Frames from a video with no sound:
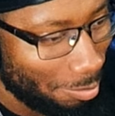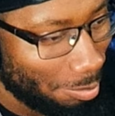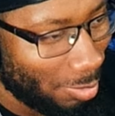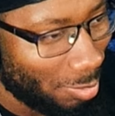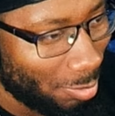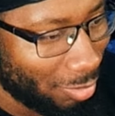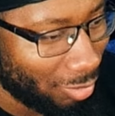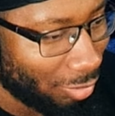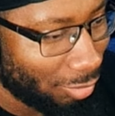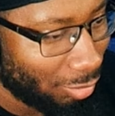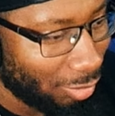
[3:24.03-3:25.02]
Bro,
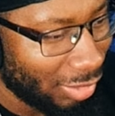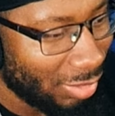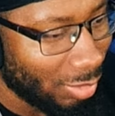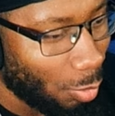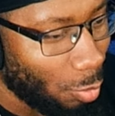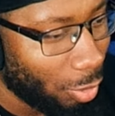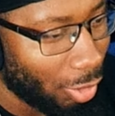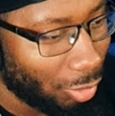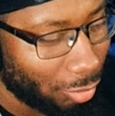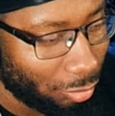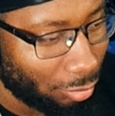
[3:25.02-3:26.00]
this is Aura.
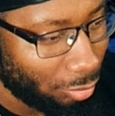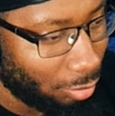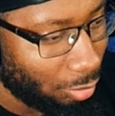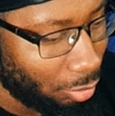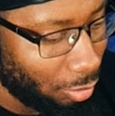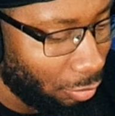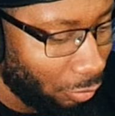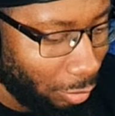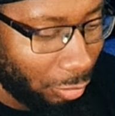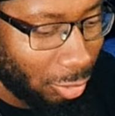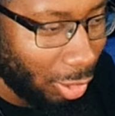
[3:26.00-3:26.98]

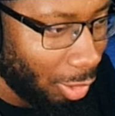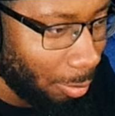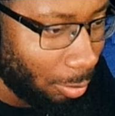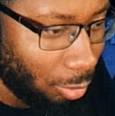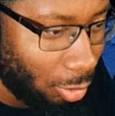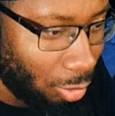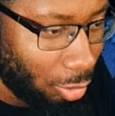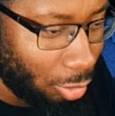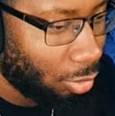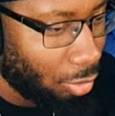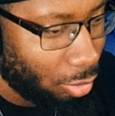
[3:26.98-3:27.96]
Wait, what's her name?
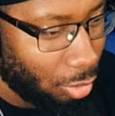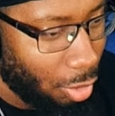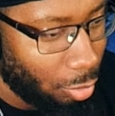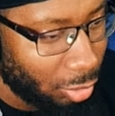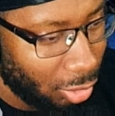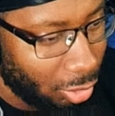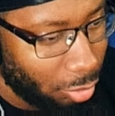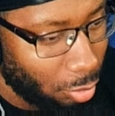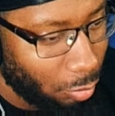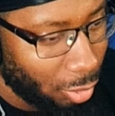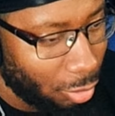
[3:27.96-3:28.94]
Koshi
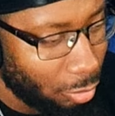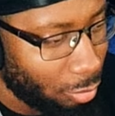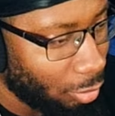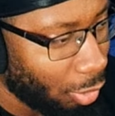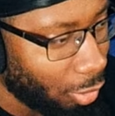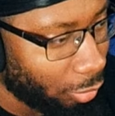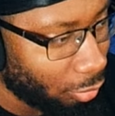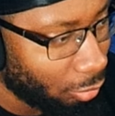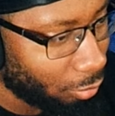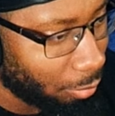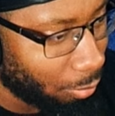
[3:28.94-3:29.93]
Torako? Okay.
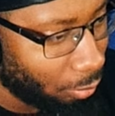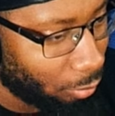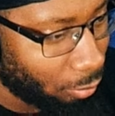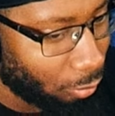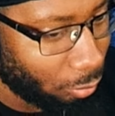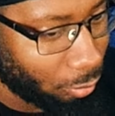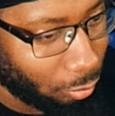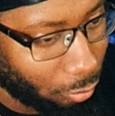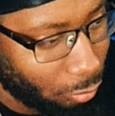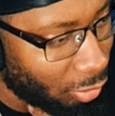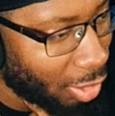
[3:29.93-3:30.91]

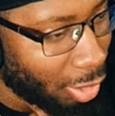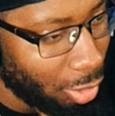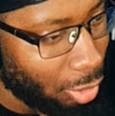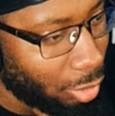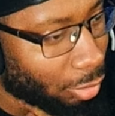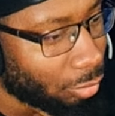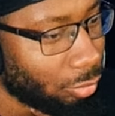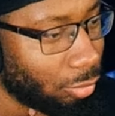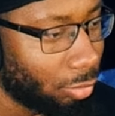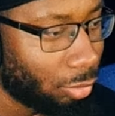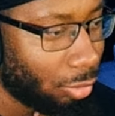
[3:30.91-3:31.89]
Second year.
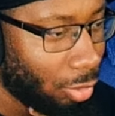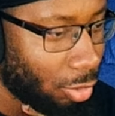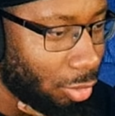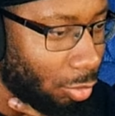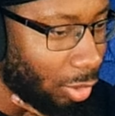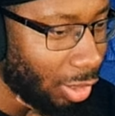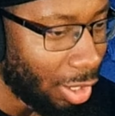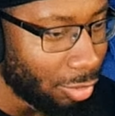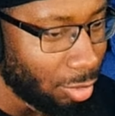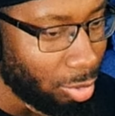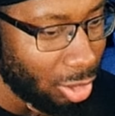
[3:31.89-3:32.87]
Student
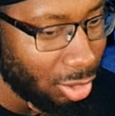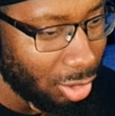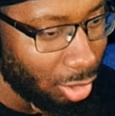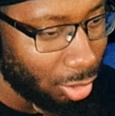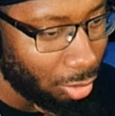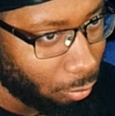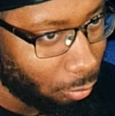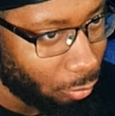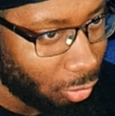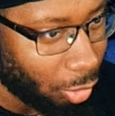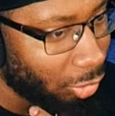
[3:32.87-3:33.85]
council president.
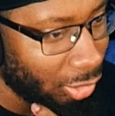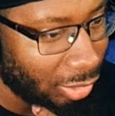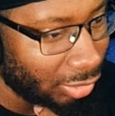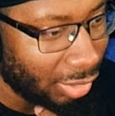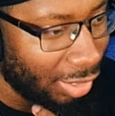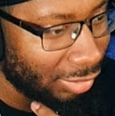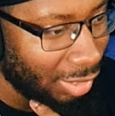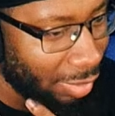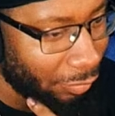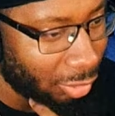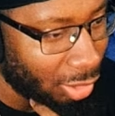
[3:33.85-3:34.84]
So she just nice at
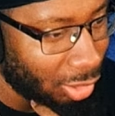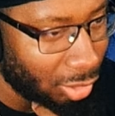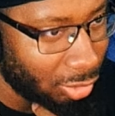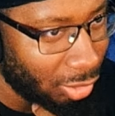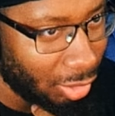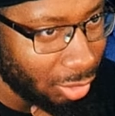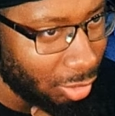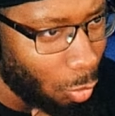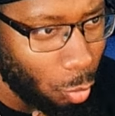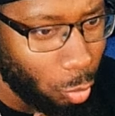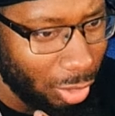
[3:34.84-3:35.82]
everything. She can...
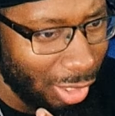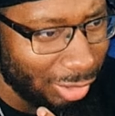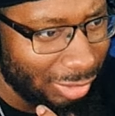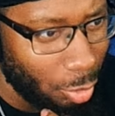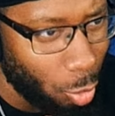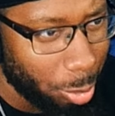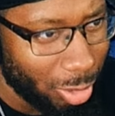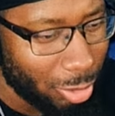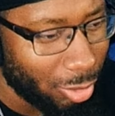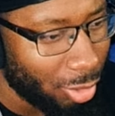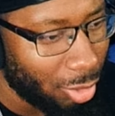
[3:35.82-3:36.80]
Oh, and she
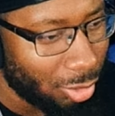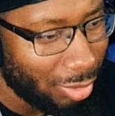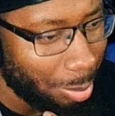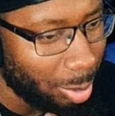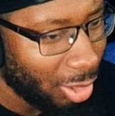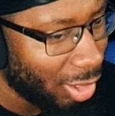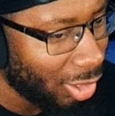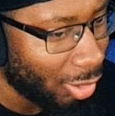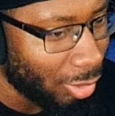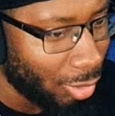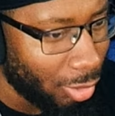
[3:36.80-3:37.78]
hooping? Stop
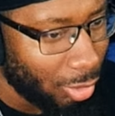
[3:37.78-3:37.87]
playing.